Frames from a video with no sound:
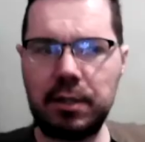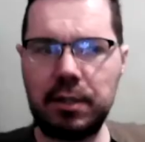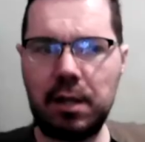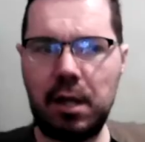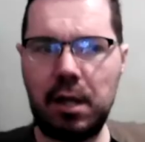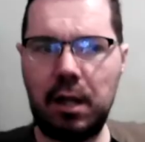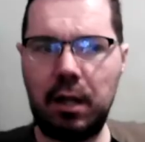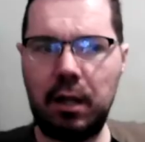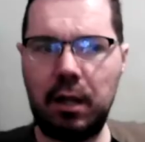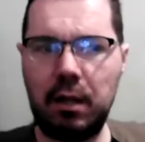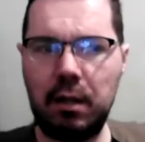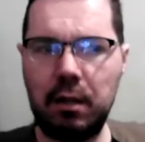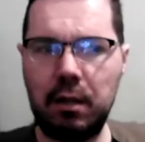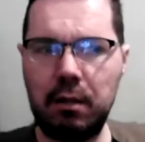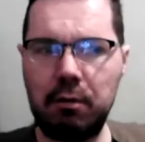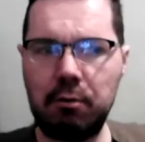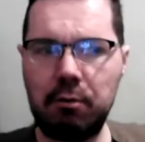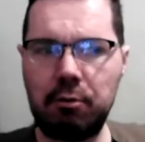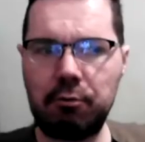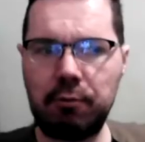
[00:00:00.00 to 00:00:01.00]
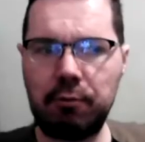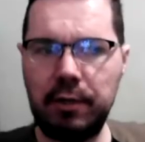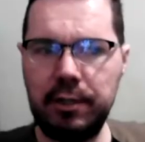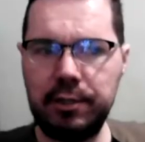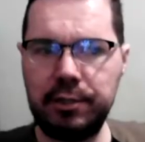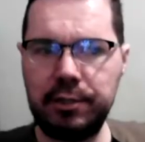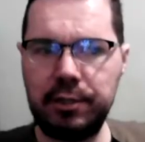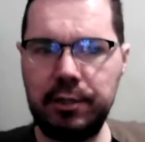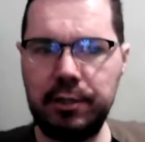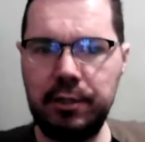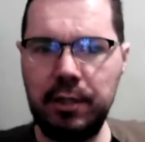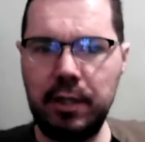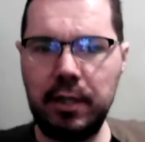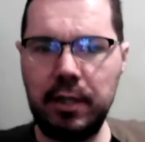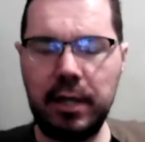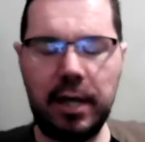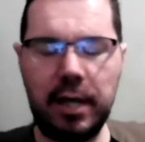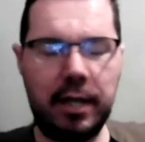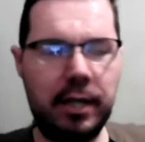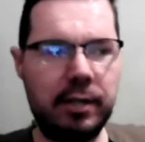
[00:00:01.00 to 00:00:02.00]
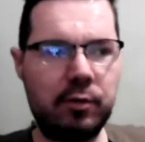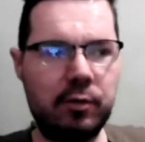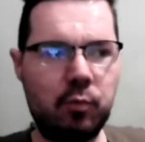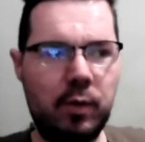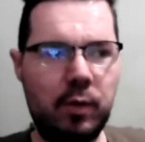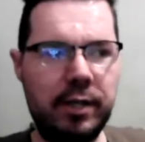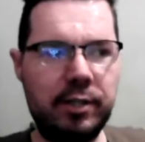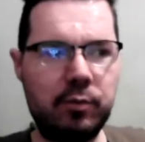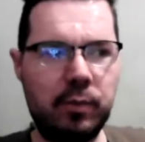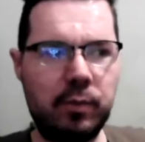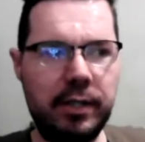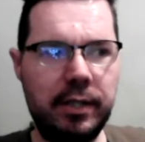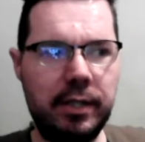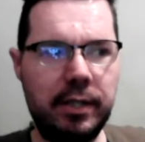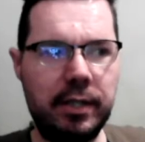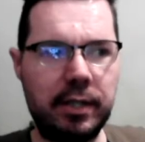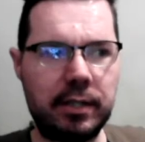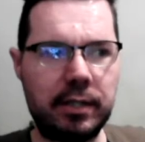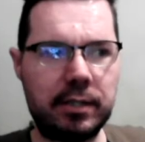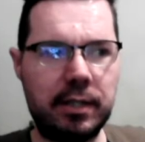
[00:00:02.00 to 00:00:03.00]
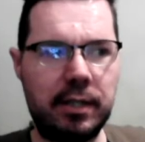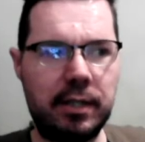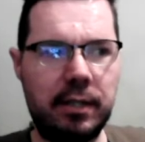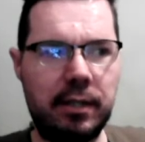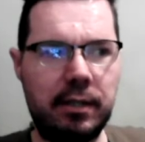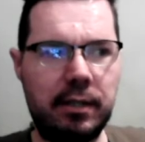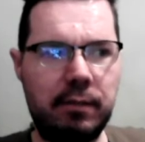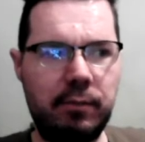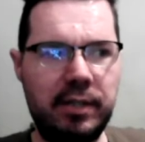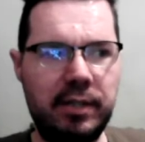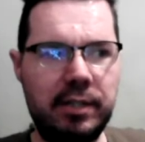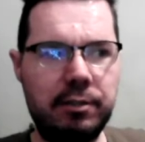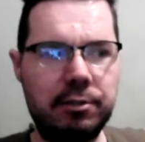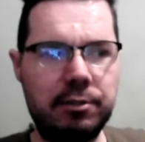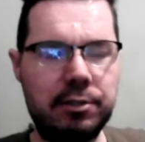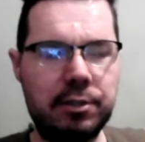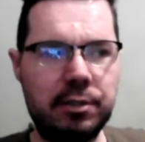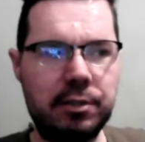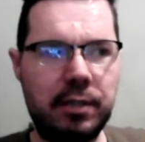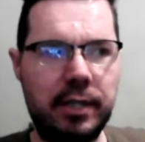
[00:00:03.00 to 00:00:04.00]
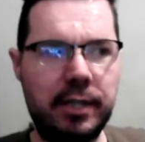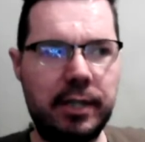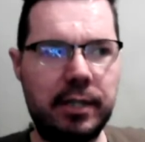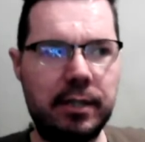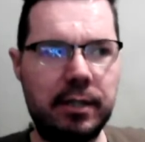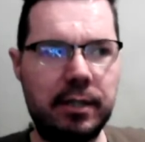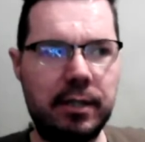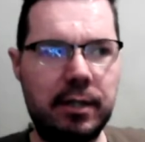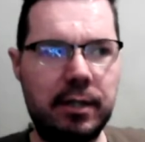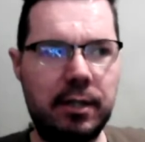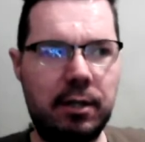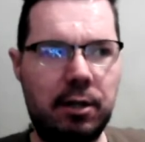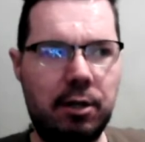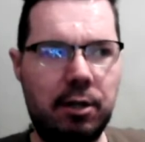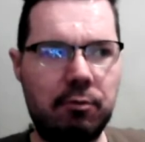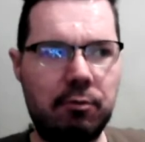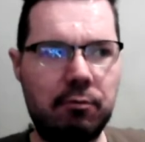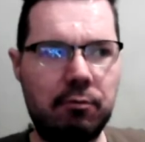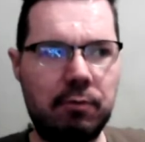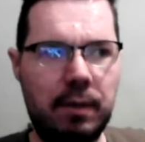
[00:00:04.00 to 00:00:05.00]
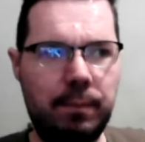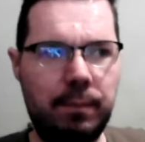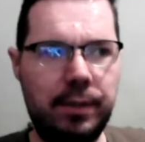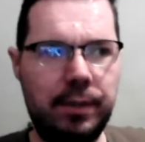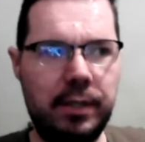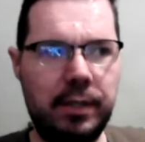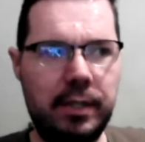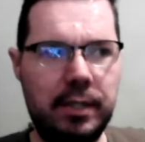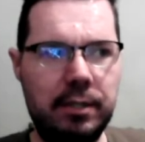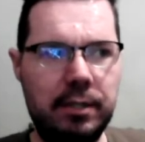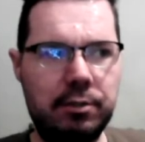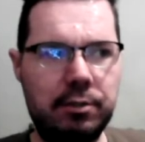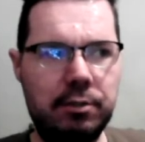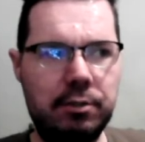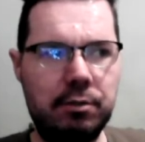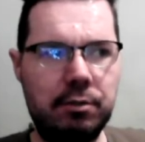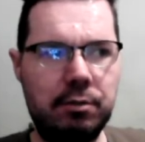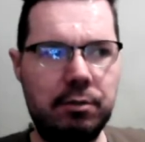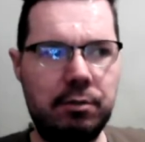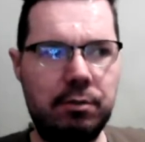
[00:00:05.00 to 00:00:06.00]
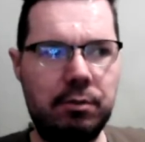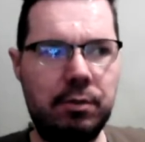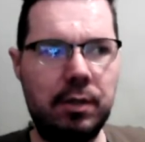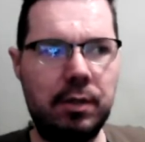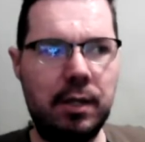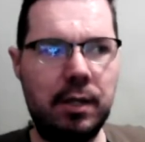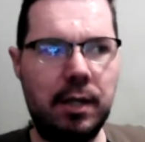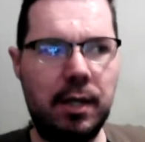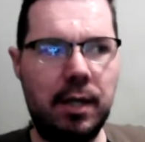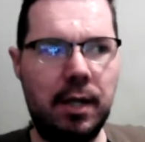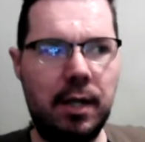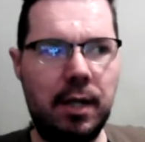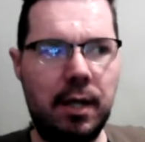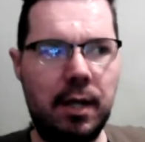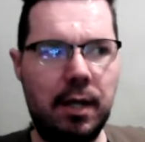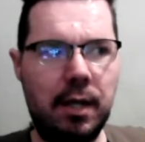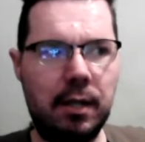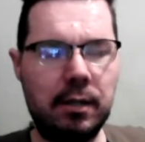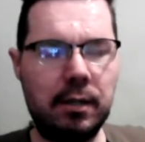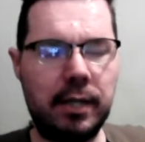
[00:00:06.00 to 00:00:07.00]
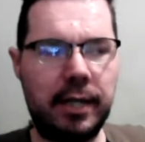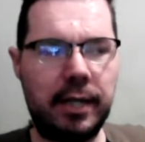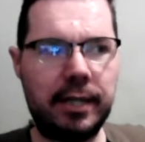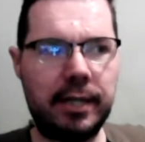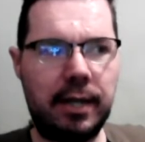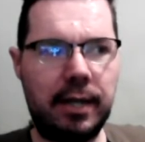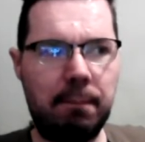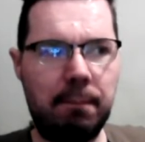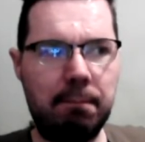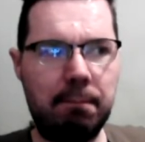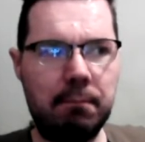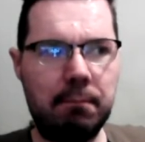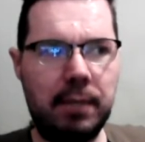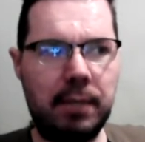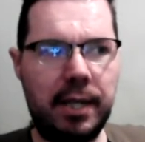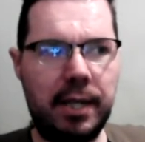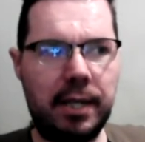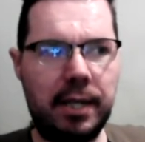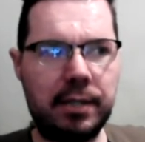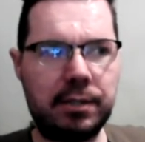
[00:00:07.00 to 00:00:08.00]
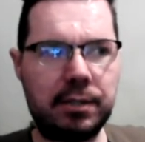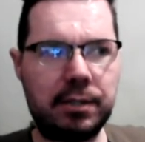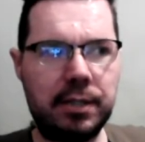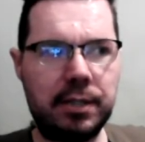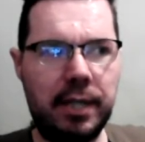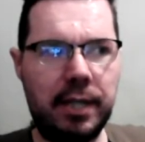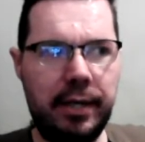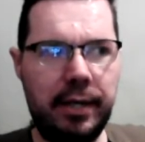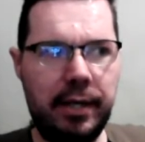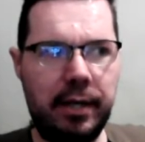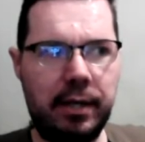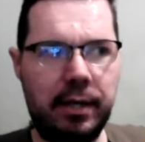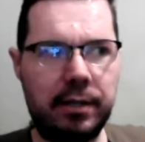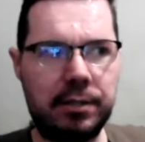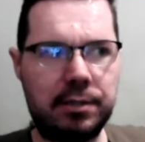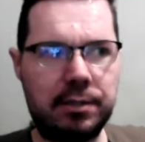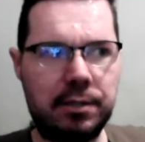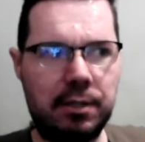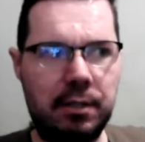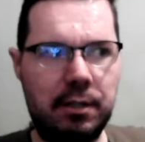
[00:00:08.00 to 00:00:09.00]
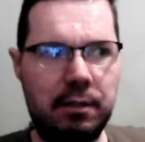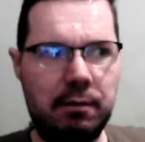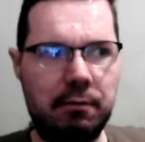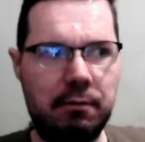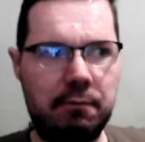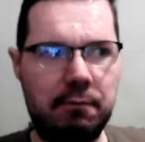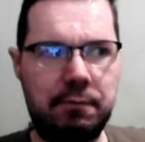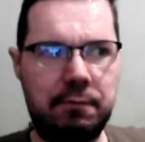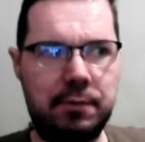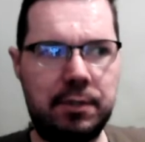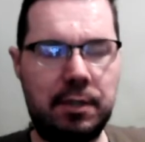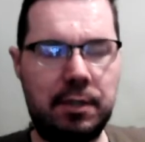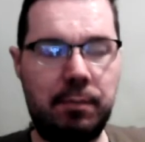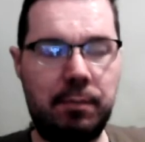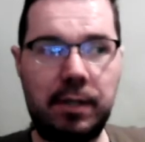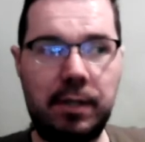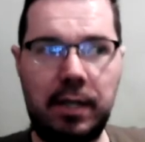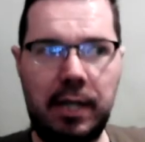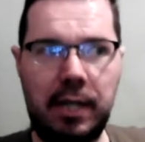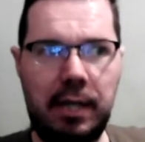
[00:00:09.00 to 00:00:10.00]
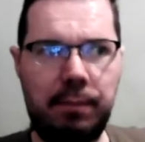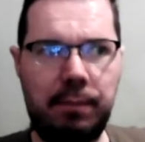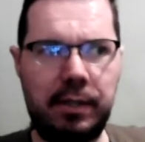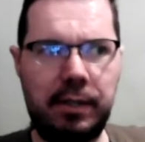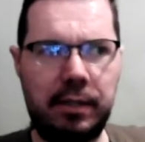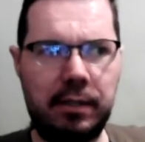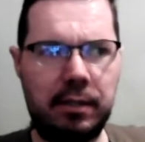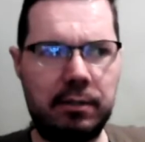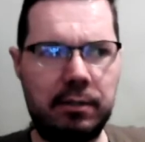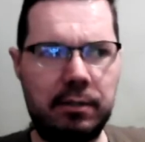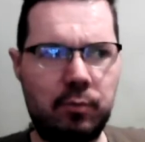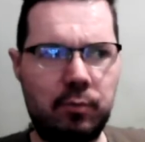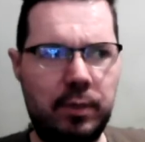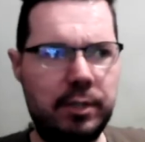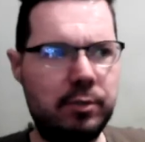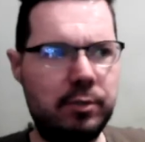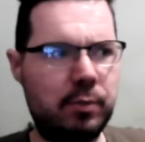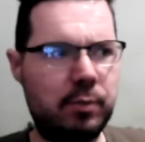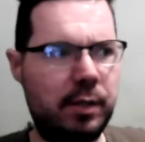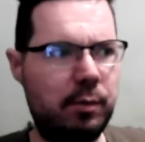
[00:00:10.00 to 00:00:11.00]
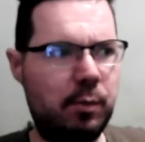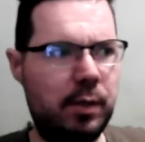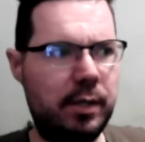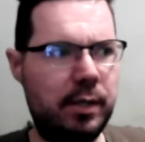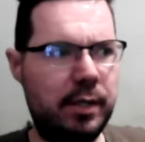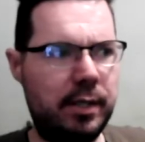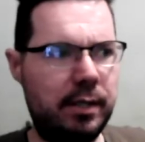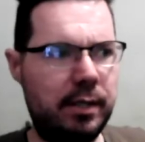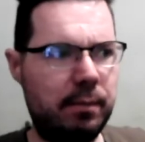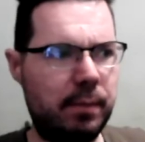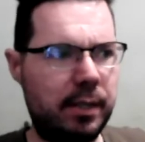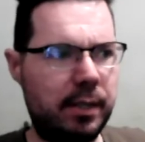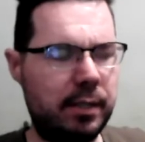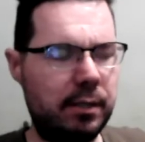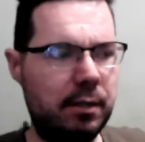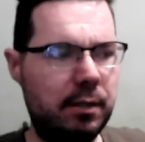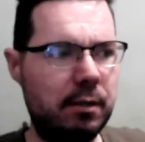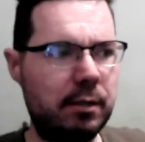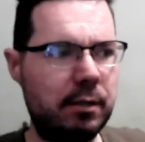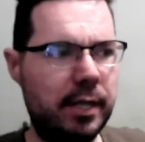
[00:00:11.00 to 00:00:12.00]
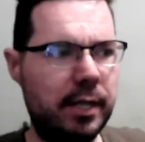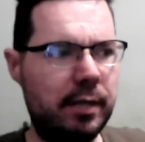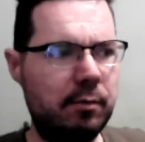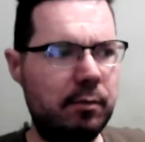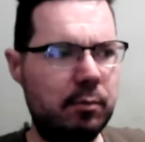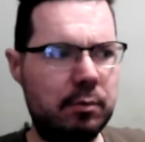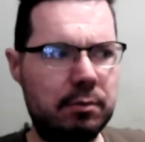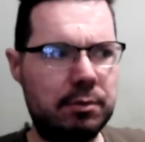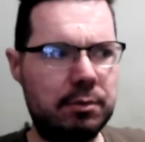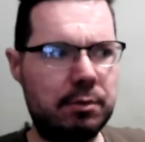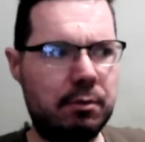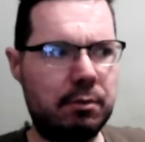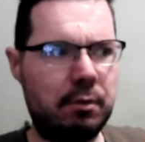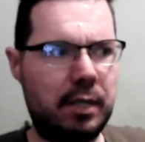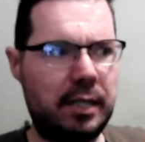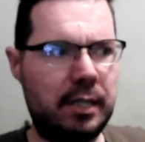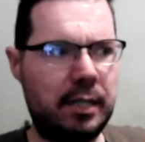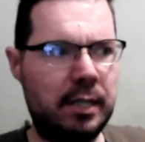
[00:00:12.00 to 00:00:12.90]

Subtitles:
a little crazy, and then 2020 hit, and then we just like erupted into like a mass chaos of something happening, and then 2021 hit, and like, okay, we were sort of